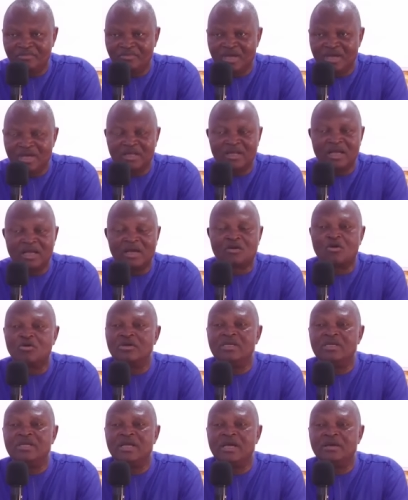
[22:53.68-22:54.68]
that
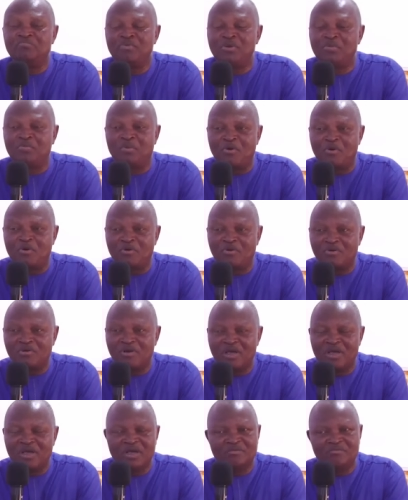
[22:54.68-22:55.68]
condemn people
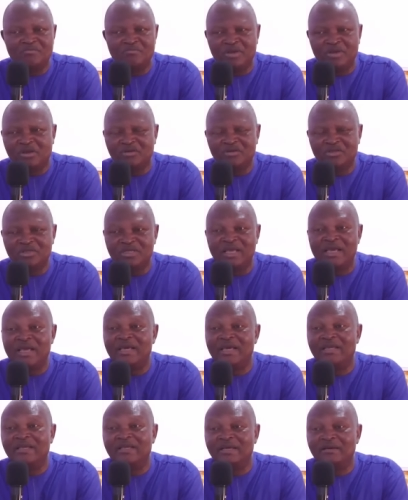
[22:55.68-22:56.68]
because they
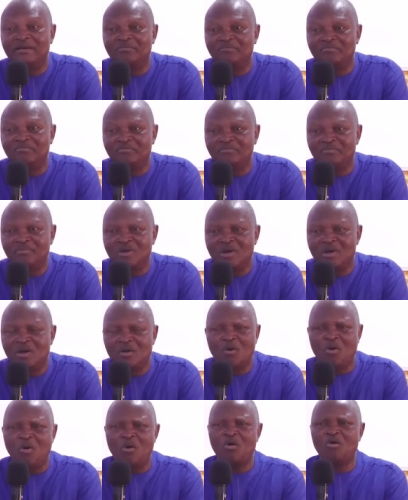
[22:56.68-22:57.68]
hate them,
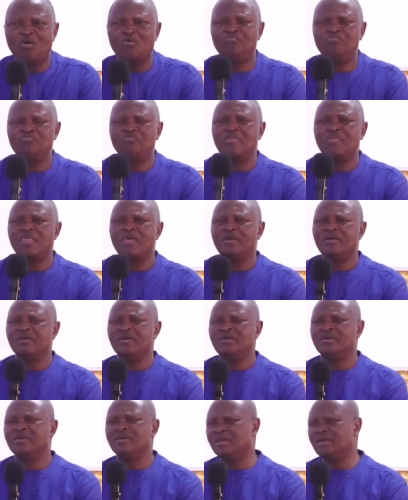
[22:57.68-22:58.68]
or
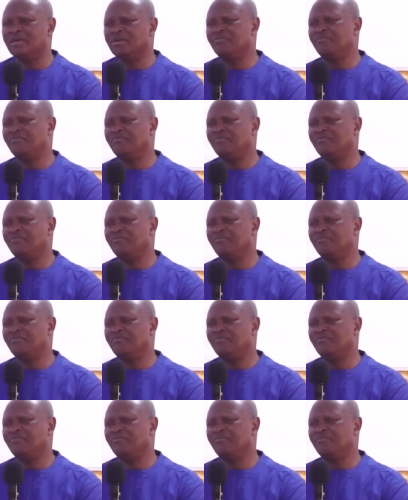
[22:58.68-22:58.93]
give